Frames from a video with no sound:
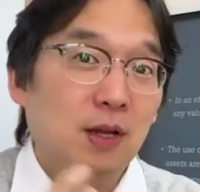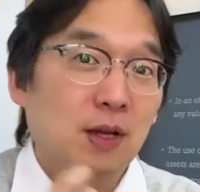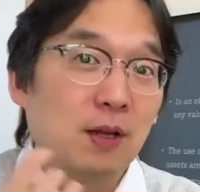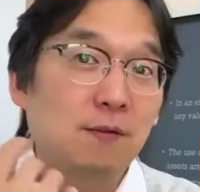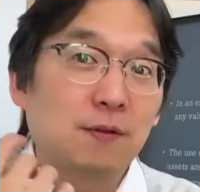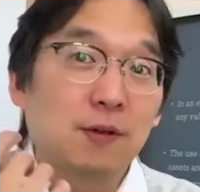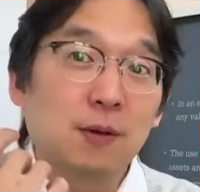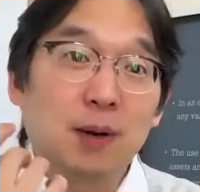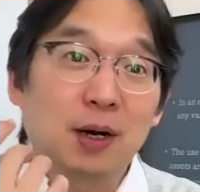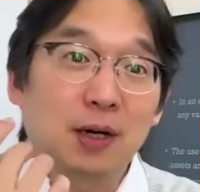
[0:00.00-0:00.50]

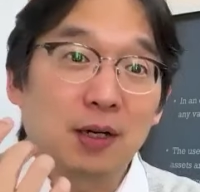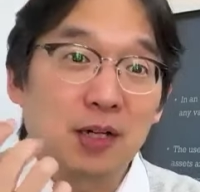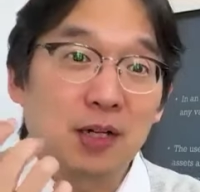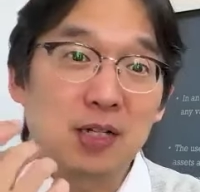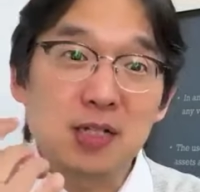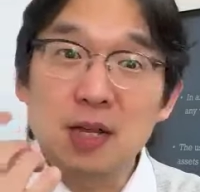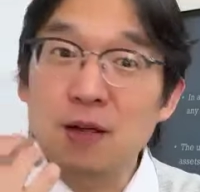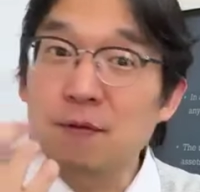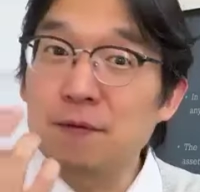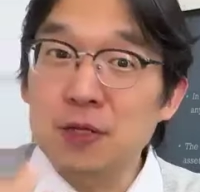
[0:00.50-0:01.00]
if the
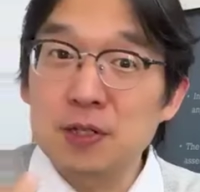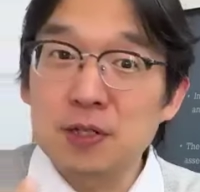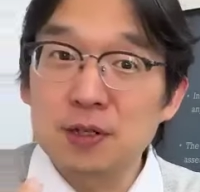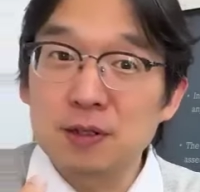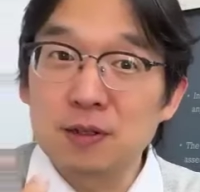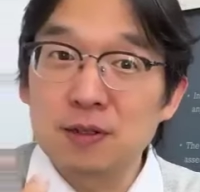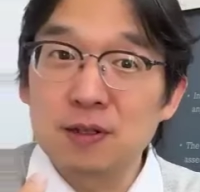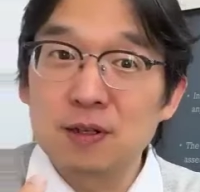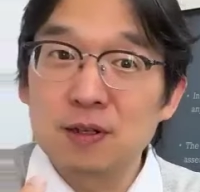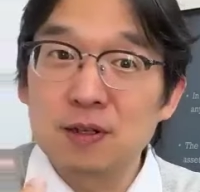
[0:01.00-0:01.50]
market is
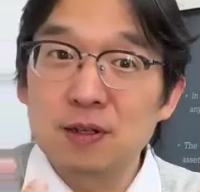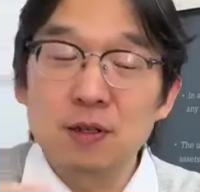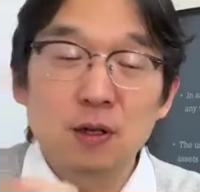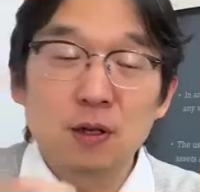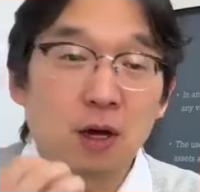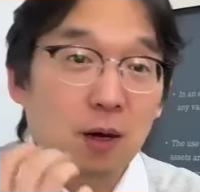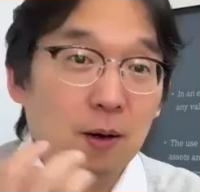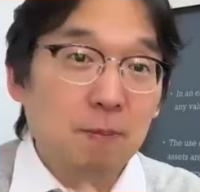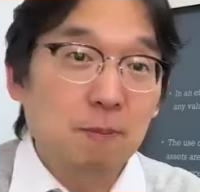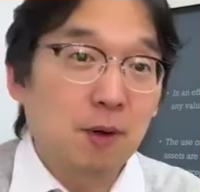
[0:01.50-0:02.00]
efficient,
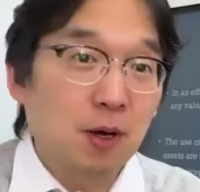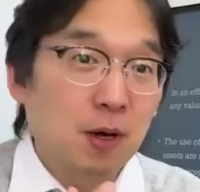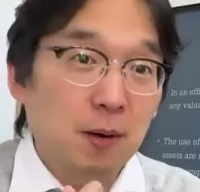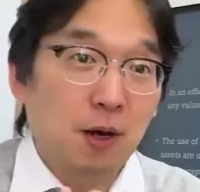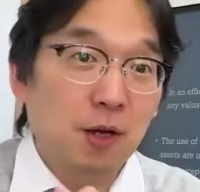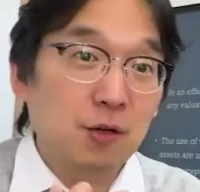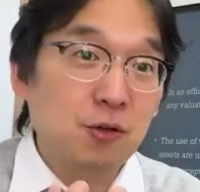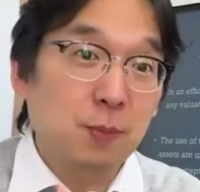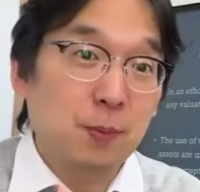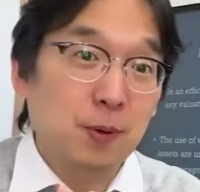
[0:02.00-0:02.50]

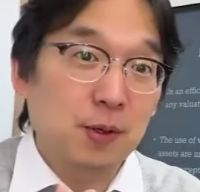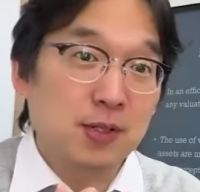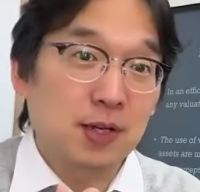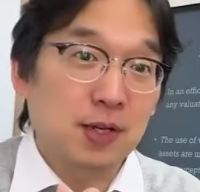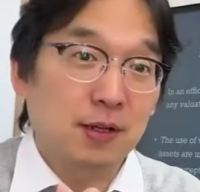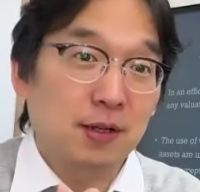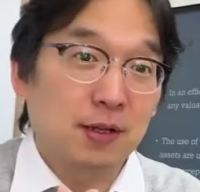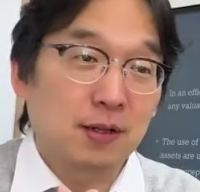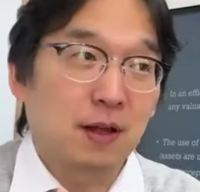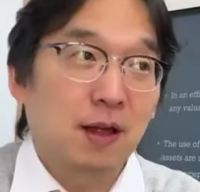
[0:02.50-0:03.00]

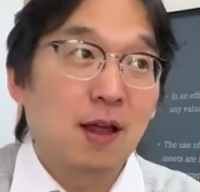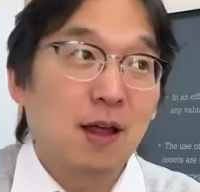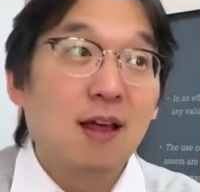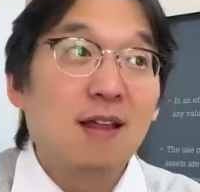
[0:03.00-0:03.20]
100%,